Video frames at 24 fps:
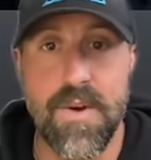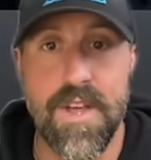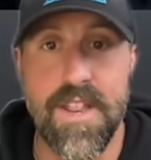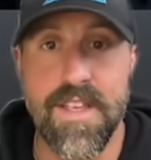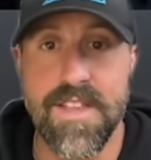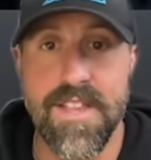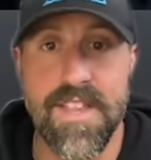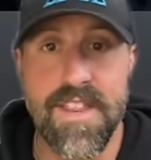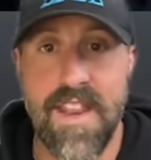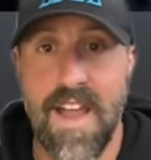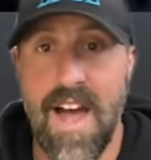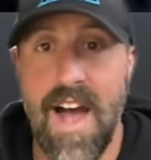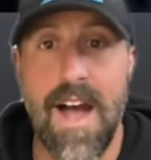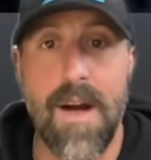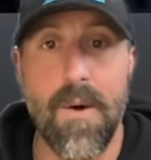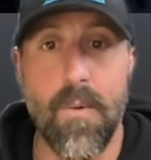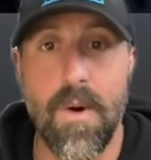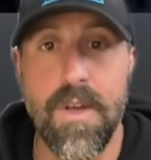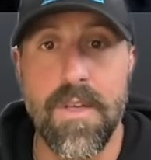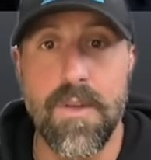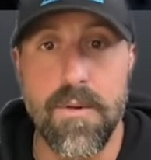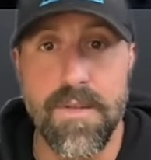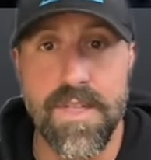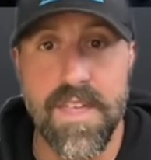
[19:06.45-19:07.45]
It is not
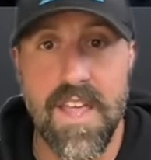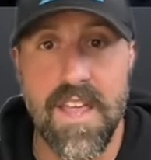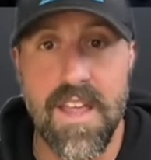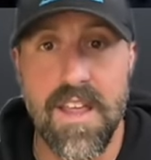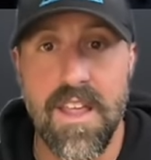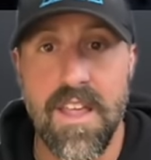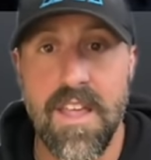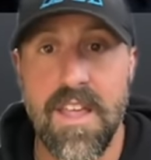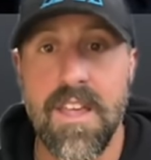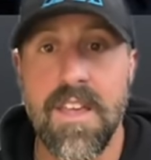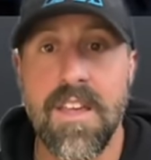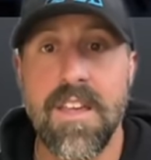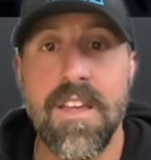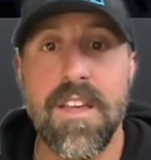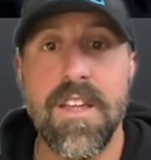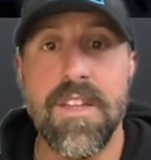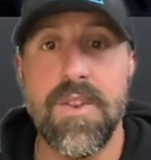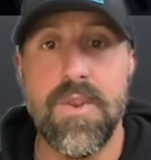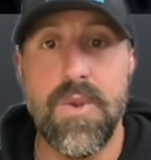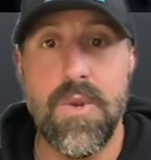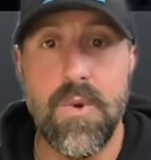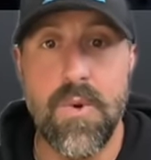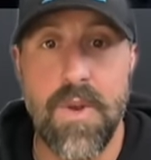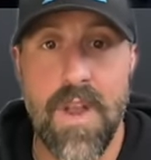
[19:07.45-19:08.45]
what you think.
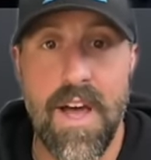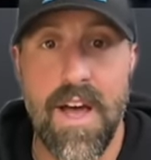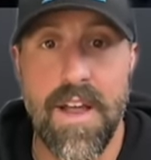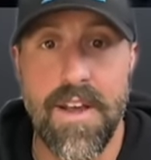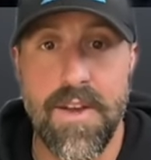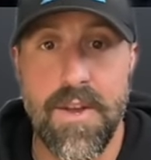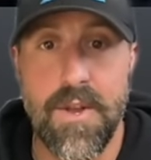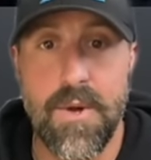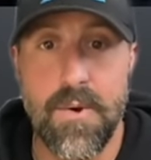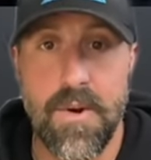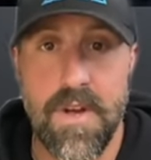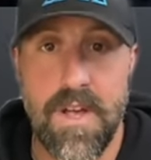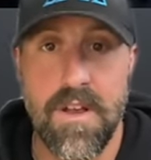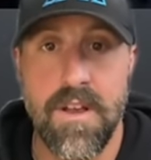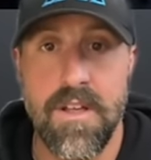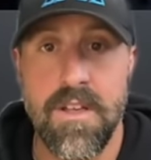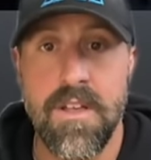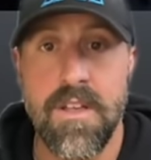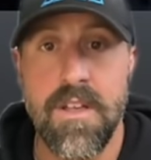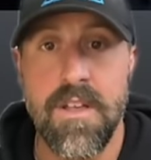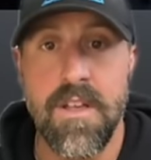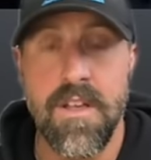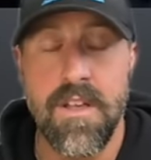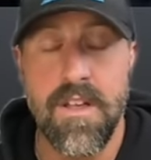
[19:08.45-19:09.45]
Do not do it.
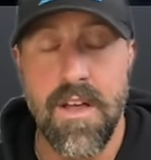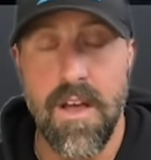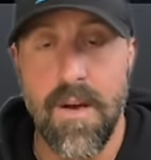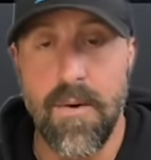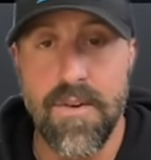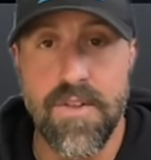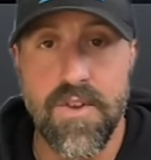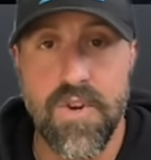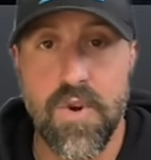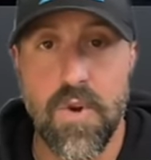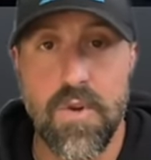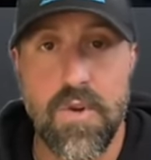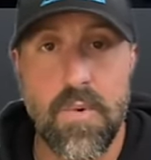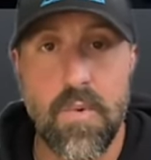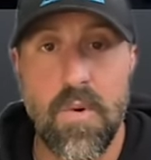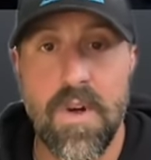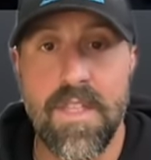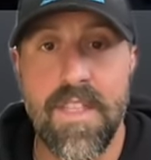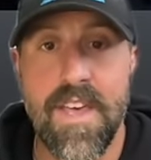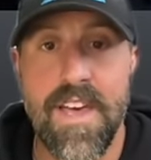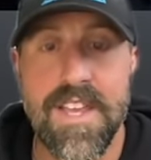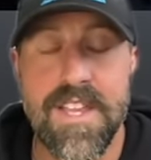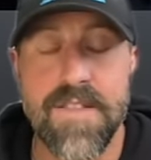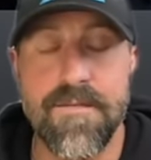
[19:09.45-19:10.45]
I want to show you one
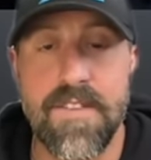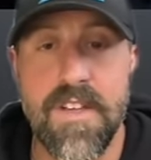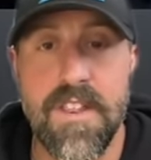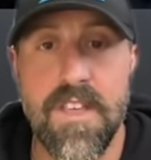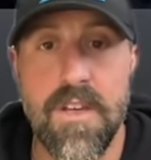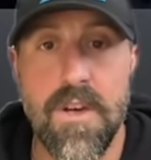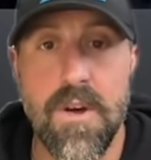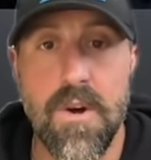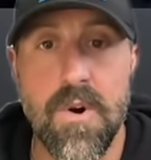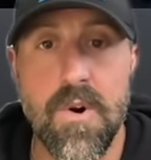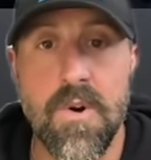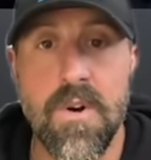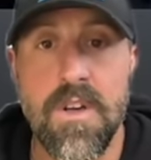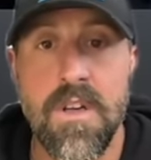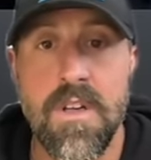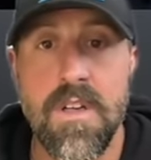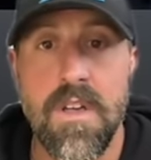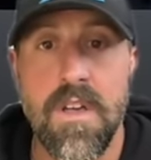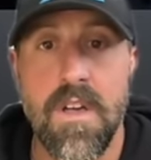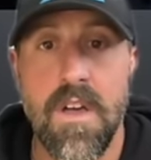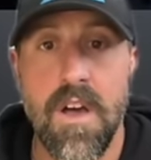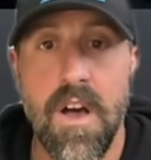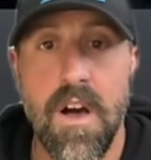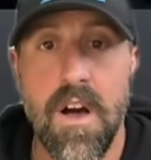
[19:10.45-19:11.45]
last video
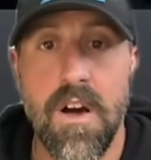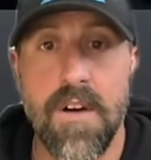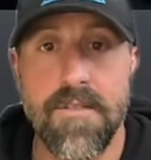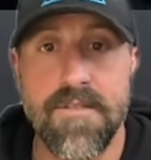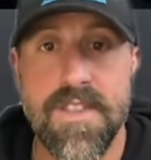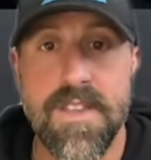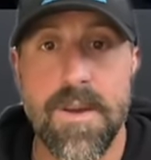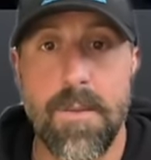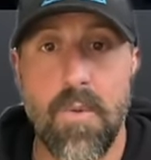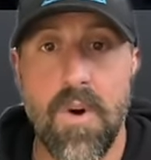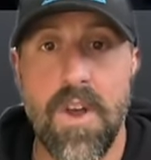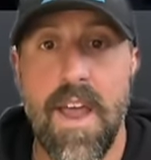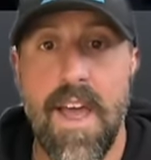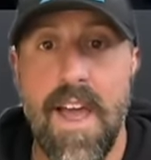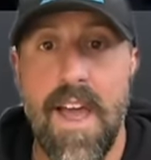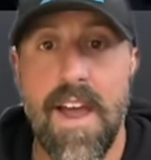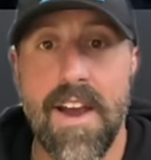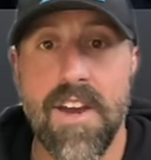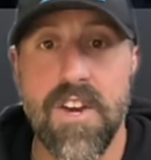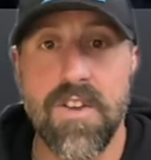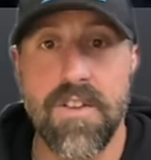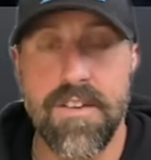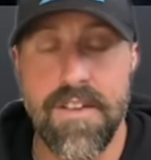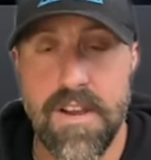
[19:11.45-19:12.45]
of someone
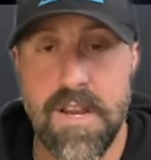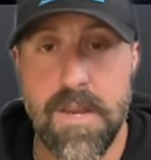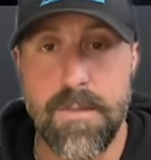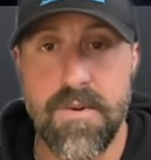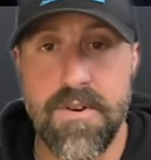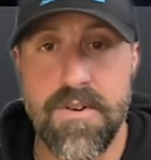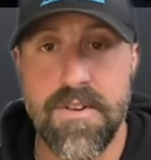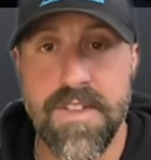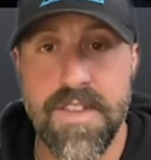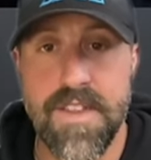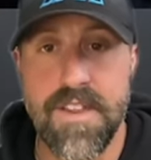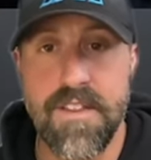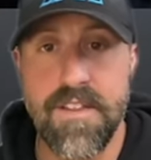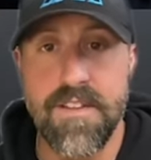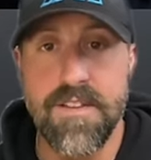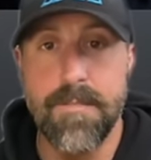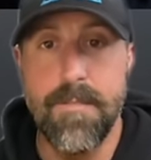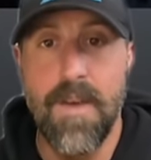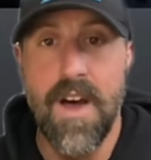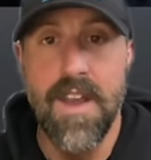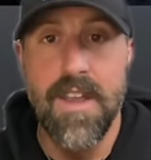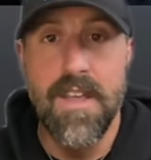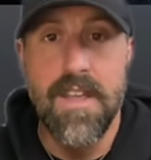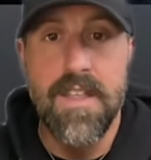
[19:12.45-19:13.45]
actually experiencing a
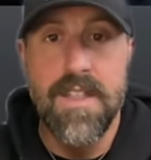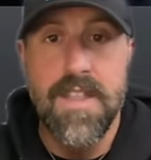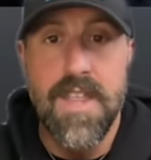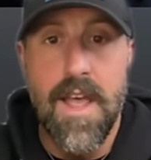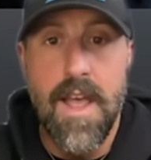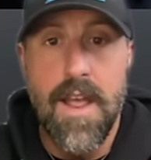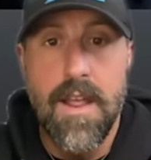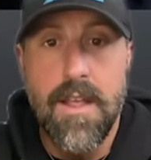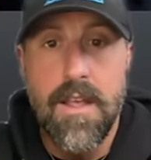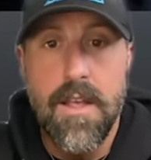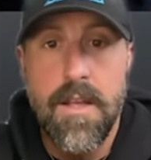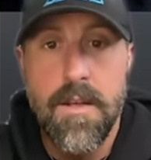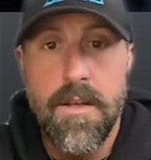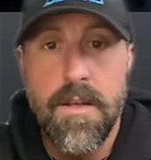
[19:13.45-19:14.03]
demonic attack.